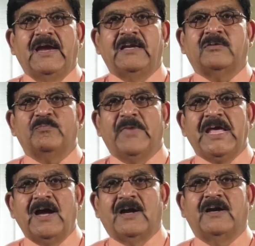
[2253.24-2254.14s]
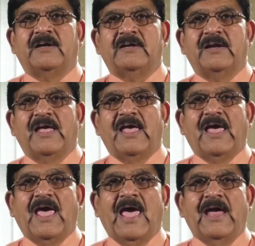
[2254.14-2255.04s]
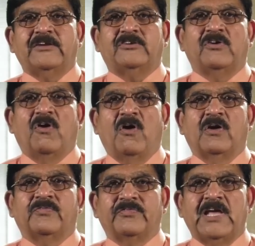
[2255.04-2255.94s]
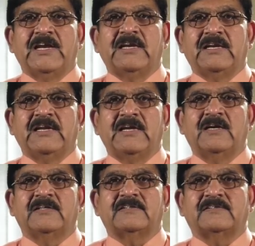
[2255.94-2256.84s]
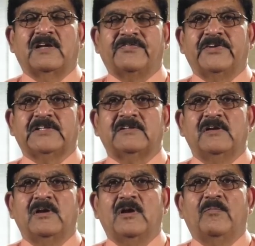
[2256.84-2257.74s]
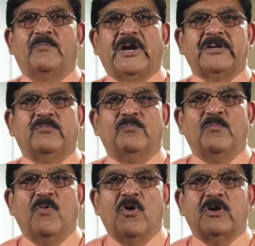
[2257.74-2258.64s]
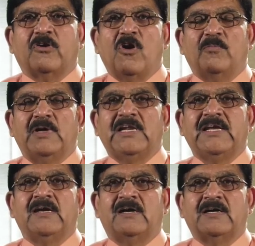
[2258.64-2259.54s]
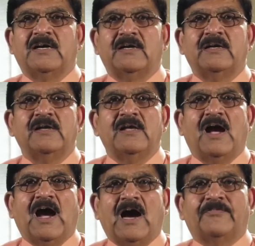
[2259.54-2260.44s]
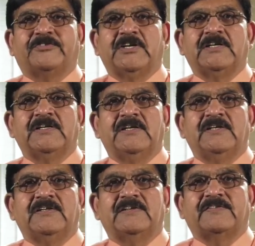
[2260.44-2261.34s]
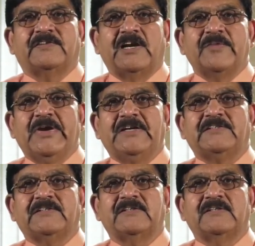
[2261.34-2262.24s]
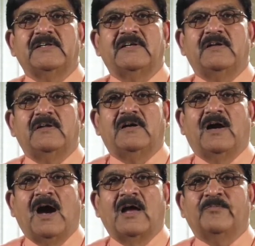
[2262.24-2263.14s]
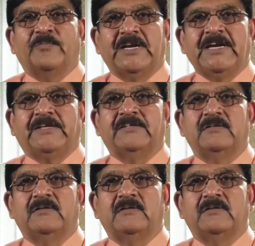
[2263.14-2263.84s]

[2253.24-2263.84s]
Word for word: It may occur at or very near surface, but more commonly occur after sediments are buried.